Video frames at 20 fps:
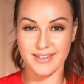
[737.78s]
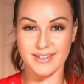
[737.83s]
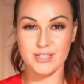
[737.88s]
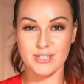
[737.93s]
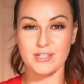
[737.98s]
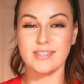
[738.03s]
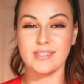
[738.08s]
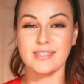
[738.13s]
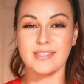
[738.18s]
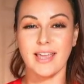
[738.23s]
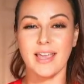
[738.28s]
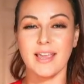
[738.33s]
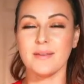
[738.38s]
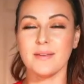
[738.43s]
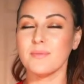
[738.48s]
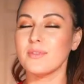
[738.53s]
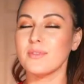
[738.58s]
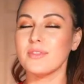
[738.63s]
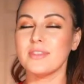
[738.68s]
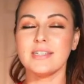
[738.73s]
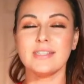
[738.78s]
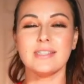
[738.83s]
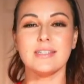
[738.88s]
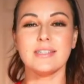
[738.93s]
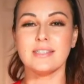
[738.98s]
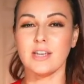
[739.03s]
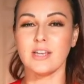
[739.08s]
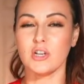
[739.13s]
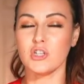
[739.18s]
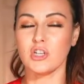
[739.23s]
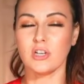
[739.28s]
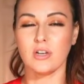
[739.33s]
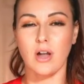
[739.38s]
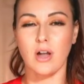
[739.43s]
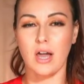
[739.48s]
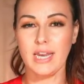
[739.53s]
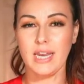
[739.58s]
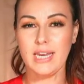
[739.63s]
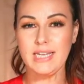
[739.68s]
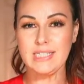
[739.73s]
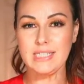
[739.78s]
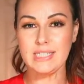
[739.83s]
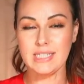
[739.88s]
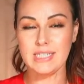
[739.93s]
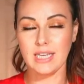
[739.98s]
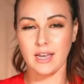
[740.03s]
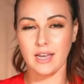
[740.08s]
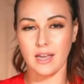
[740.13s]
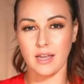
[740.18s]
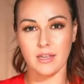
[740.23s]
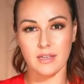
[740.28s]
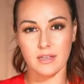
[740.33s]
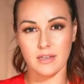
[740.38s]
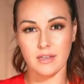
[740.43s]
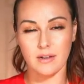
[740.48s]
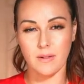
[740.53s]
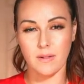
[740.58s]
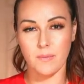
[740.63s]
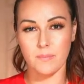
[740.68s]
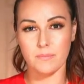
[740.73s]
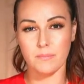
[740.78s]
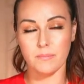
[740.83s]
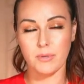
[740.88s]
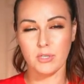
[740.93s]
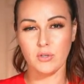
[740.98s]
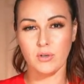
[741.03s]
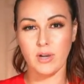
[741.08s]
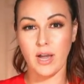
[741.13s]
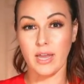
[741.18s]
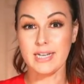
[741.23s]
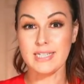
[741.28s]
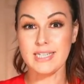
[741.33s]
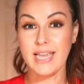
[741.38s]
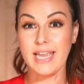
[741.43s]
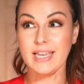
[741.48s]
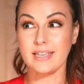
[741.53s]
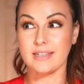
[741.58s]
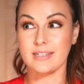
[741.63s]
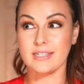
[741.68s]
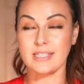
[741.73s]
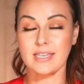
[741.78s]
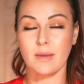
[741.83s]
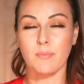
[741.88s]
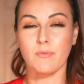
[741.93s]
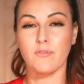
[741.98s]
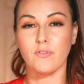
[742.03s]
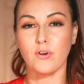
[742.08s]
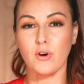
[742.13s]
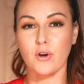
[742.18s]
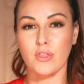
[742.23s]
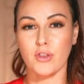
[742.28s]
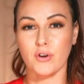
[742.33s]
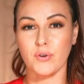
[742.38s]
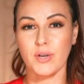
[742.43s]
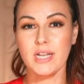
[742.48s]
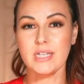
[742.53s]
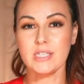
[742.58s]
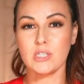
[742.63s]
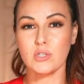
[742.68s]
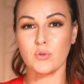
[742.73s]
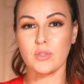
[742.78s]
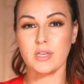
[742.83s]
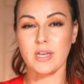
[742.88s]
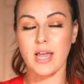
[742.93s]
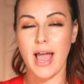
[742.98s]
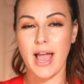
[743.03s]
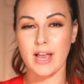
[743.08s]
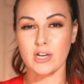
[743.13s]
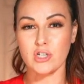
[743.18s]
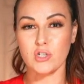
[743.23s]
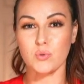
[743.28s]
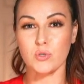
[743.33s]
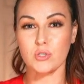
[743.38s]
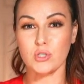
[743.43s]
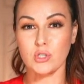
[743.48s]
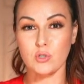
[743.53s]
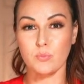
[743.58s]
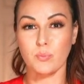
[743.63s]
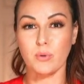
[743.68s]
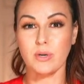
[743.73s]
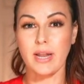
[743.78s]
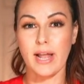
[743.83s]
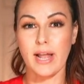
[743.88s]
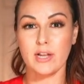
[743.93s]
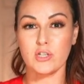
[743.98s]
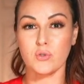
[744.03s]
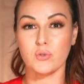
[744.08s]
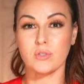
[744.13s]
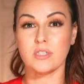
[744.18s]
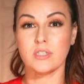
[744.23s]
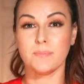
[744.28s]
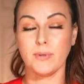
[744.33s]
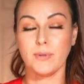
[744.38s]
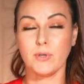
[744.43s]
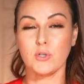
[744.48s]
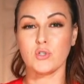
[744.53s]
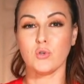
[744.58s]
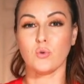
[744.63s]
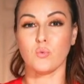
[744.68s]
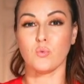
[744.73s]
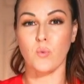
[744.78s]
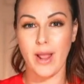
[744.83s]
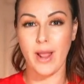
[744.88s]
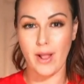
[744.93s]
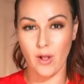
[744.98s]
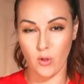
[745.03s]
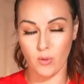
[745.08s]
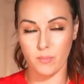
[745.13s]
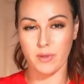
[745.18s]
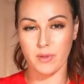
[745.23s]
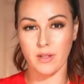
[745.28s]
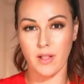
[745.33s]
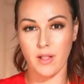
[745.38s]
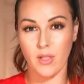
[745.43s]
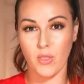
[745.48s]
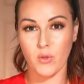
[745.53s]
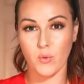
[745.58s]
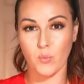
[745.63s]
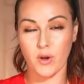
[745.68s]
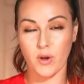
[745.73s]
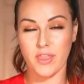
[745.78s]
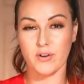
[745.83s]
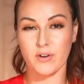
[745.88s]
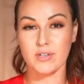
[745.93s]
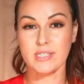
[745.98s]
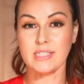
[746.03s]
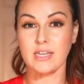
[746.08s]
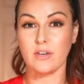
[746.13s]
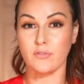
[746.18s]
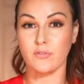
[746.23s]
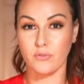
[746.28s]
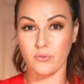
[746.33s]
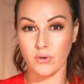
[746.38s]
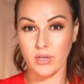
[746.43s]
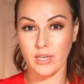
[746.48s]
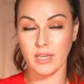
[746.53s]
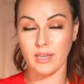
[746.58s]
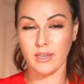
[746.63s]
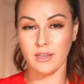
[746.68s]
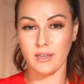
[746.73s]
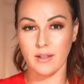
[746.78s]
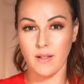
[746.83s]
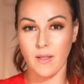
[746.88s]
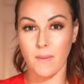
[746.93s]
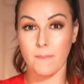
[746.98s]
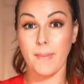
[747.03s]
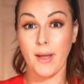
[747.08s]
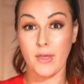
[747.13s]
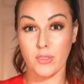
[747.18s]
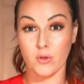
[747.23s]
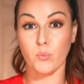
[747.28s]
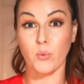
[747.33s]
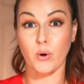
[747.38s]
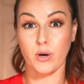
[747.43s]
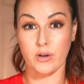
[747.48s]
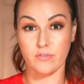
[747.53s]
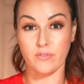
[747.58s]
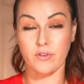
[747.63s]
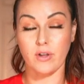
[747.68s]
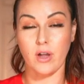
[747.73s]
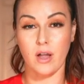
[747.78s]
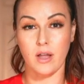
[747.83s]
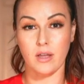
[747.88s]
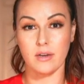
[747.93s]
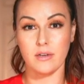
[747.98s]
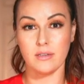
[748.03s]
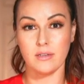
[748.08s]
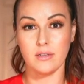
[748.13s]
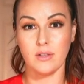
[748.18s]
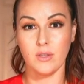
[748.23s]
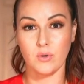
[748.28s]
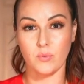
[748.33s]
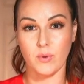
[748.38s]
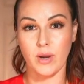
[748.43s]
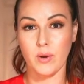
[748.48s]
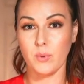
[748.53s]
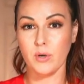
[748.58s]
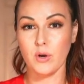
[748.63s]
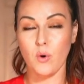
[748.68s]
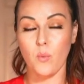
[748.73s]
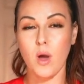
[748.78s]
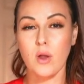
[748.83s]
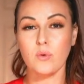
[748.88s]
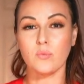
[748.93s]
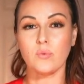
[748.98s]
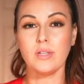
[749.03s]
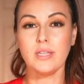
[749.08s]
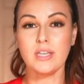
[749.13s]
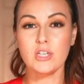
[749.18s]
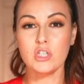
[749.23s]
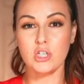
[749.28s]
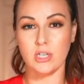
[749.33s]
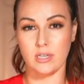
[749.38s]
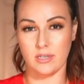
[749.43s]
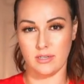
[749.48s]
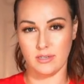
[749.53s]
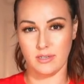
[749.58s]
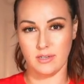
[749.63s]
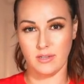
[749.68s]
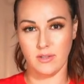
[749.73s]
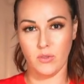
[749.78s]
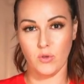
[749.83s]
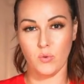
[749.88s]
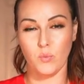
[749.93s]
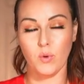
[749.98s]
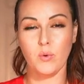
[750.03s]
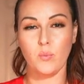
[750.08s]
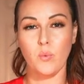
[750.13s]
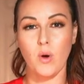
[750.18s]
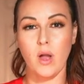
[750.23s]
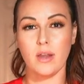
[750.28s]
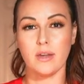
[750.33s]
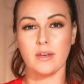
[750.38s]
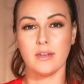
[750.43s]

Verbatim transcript: just saying this is such a God idea. But you got to take it a step further into the actual supernatural spiritual realm where they're set free by the word of God, right? We don't want religion. We want